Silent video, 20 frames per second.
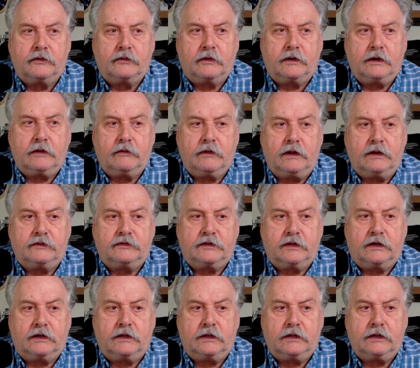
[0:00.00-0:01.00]
So,
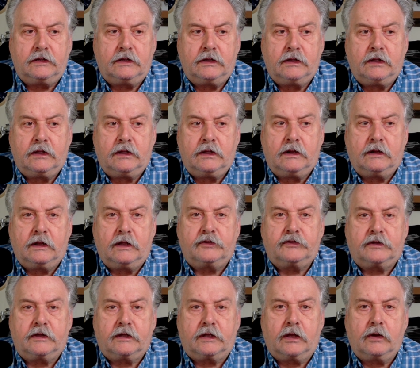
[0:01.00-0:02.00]
anyways, uh,
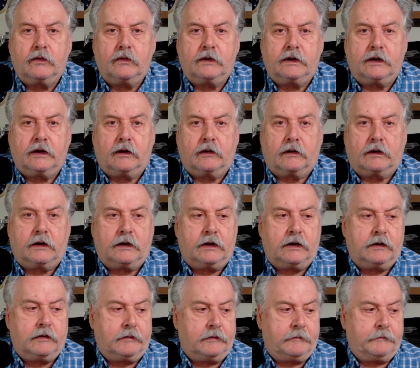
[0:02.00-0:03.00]
let's get going here.
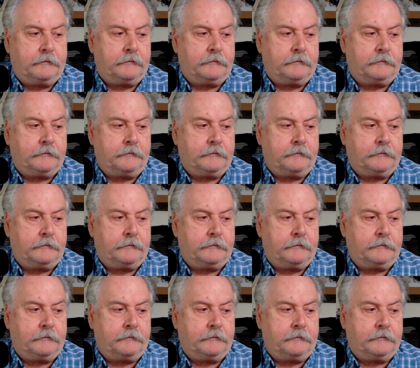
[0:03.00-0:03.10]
